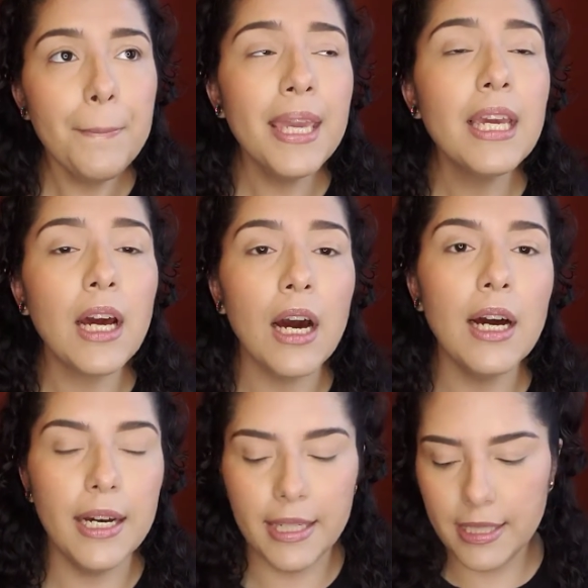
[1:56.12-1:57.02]

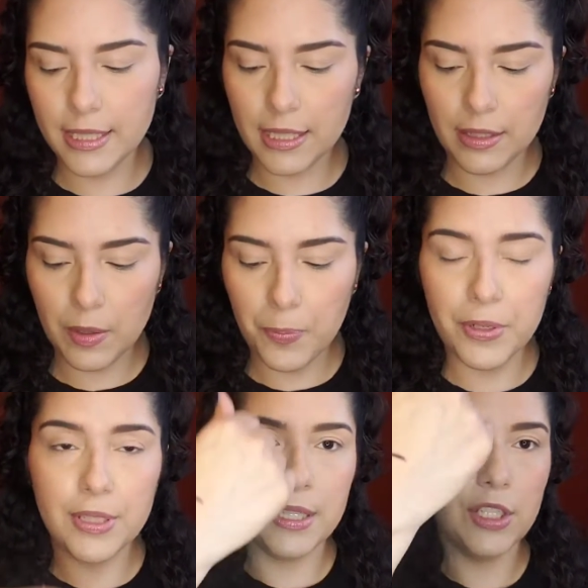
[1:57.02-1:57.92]
Because the
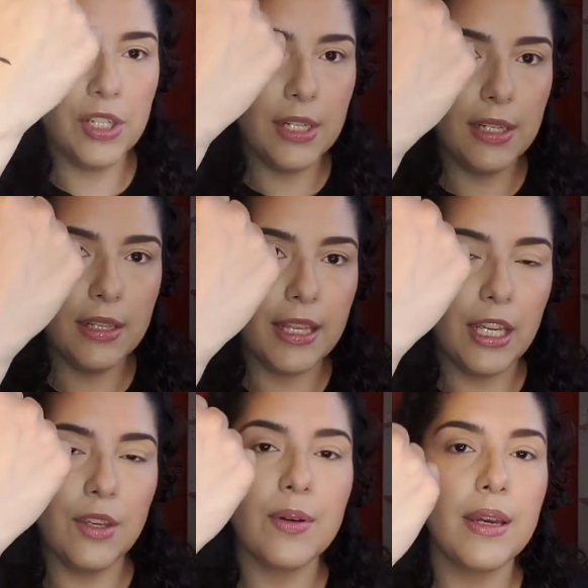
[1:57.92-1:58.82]
precision
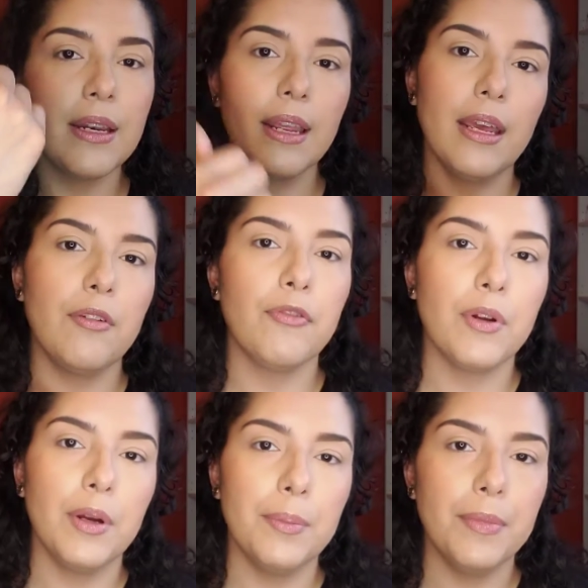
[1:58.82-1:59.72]
that you can get
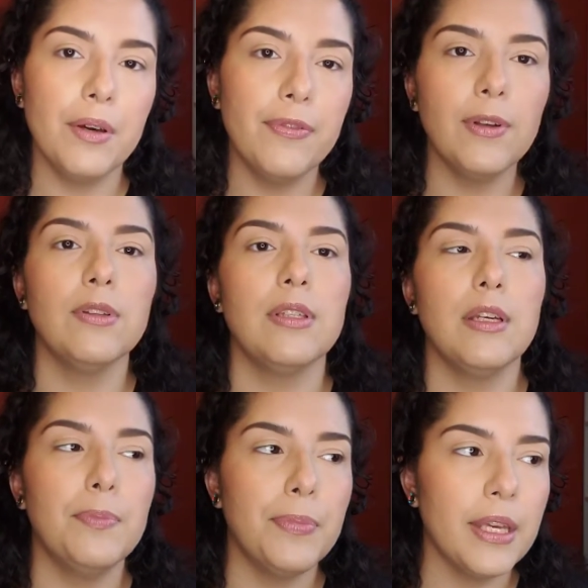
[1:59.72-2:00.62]
from a felt
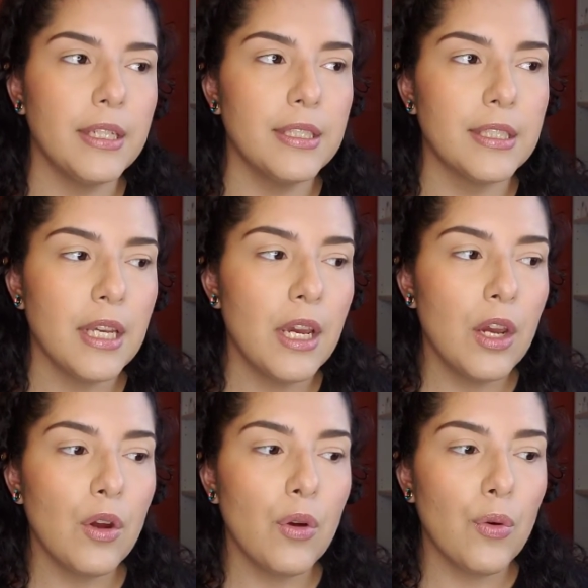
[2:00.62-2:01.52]
tip is
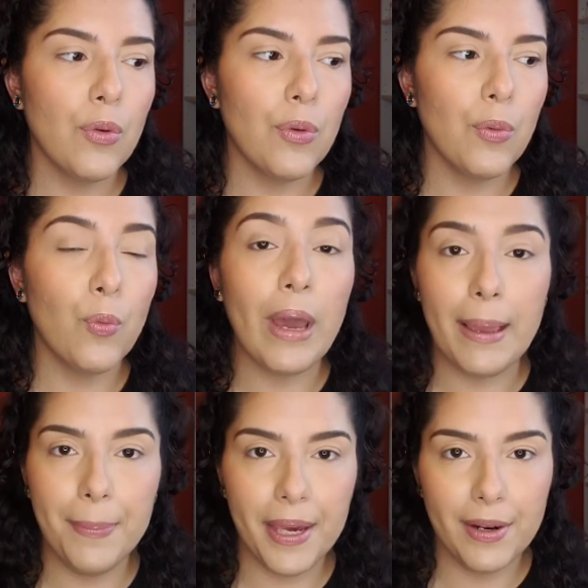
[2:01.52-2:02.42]

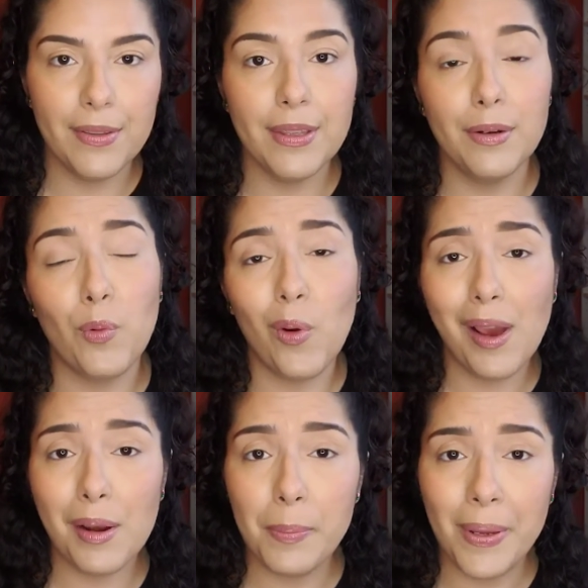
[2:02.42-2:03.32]
way better than
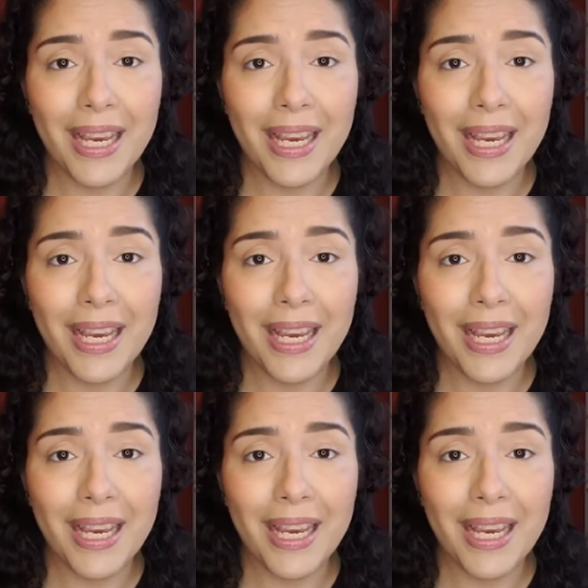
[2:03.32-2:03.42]
one